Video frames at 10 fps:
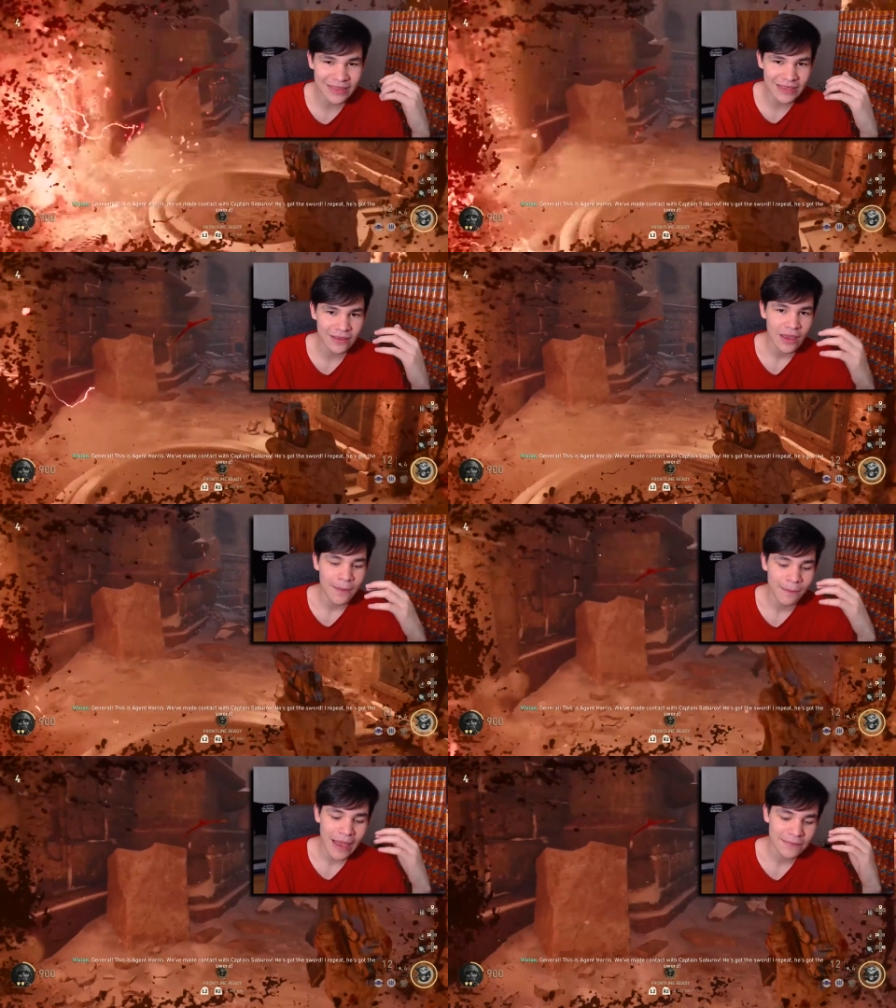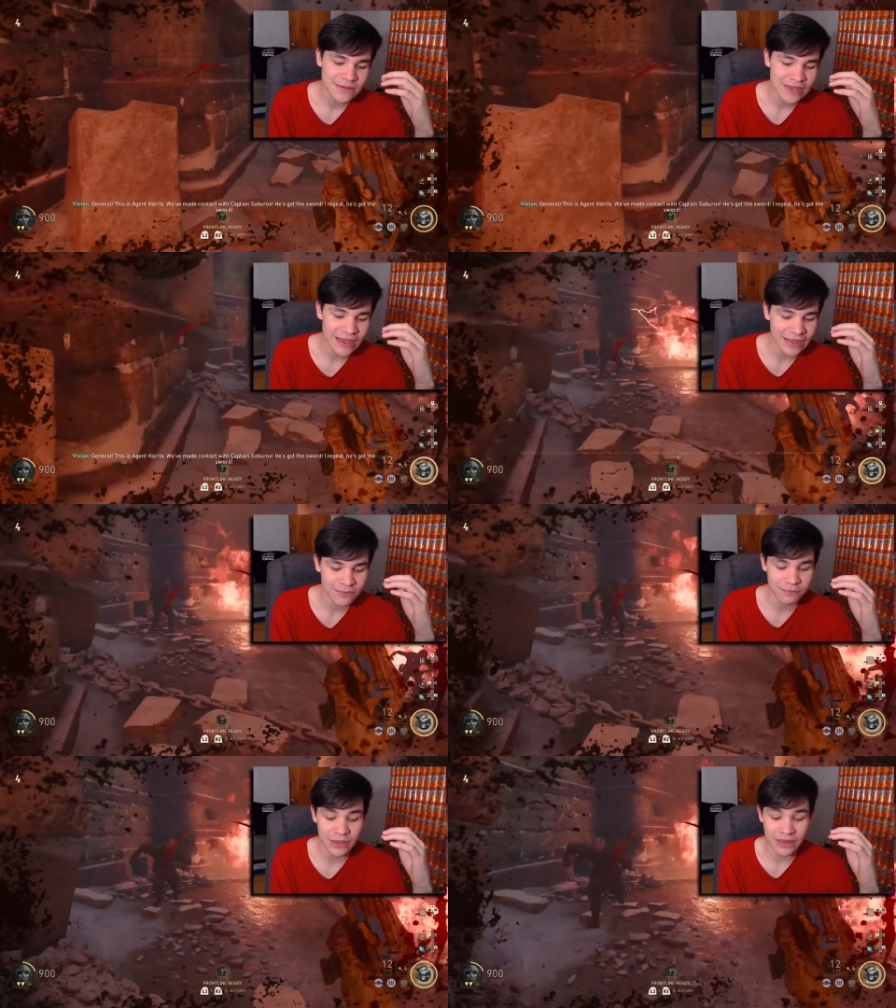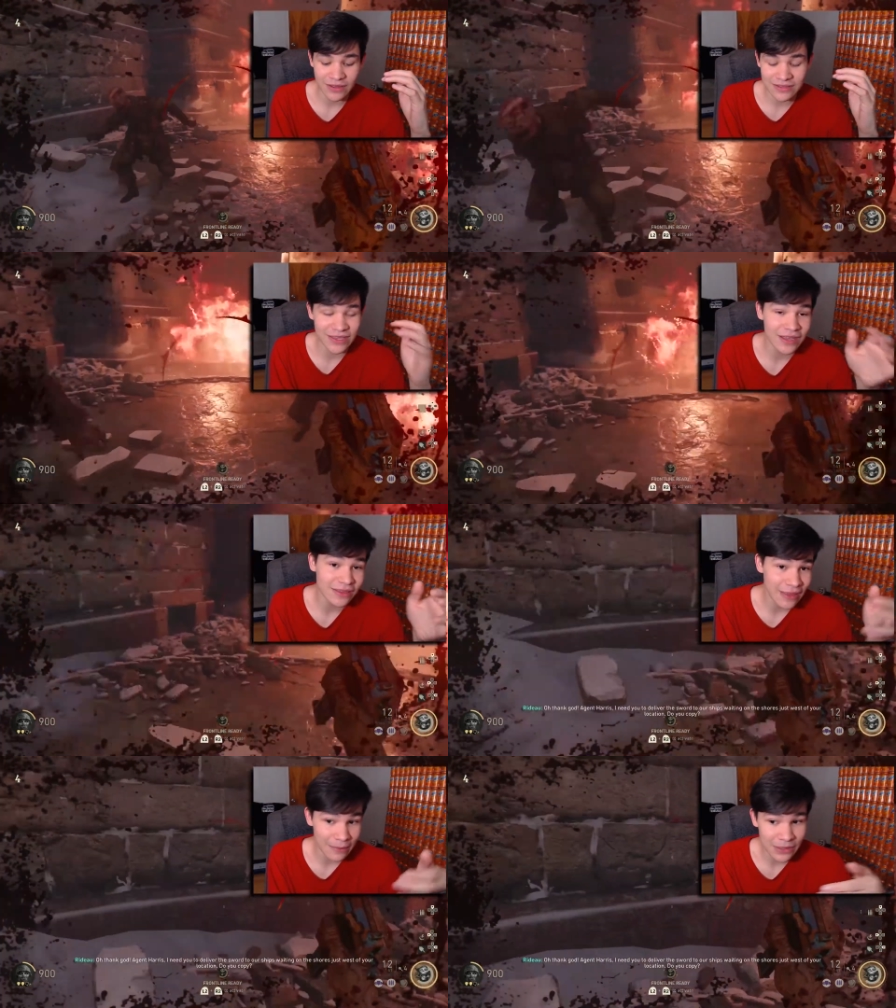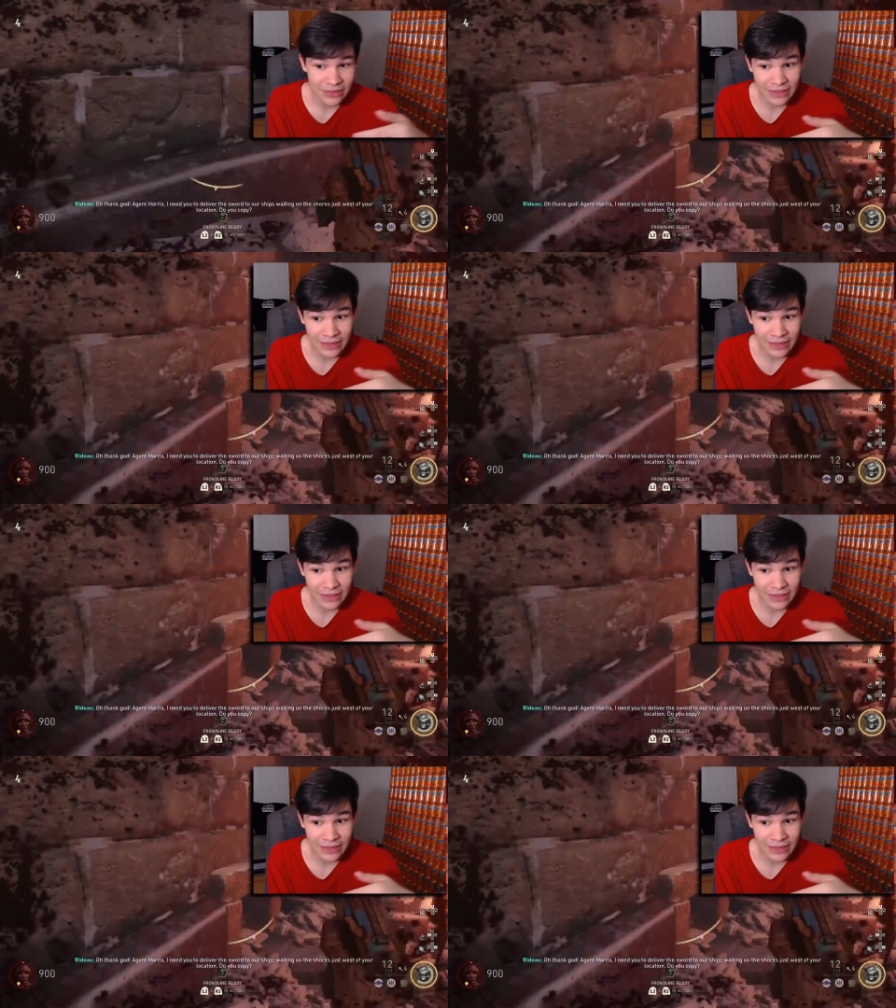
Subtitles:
think map size, because I mean,